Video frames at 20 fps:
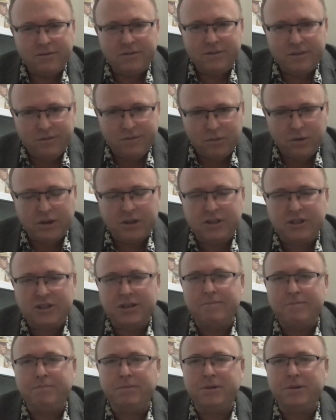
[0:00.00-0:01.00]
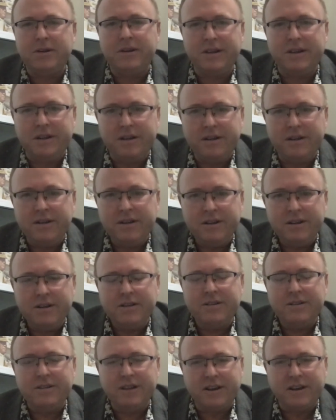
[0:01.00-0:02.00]
was simply
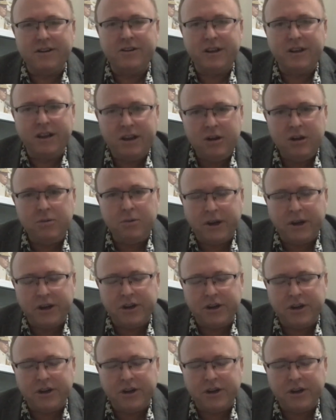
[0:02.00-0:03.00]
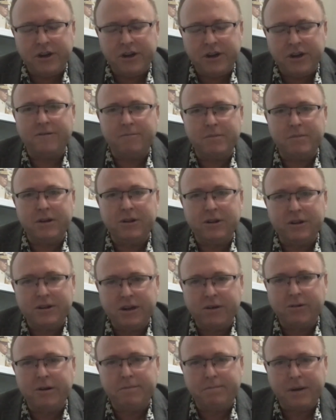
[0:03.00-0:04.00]
the continuation of
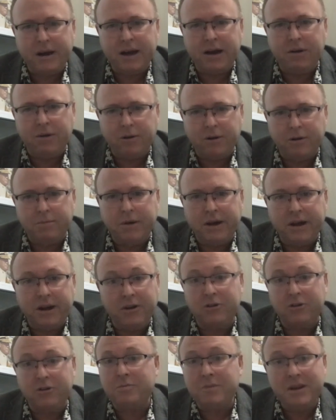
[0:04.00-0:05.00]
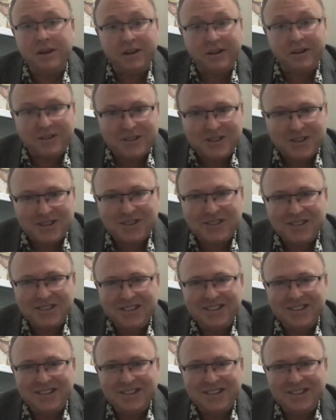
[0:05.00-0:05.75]
military power by other means,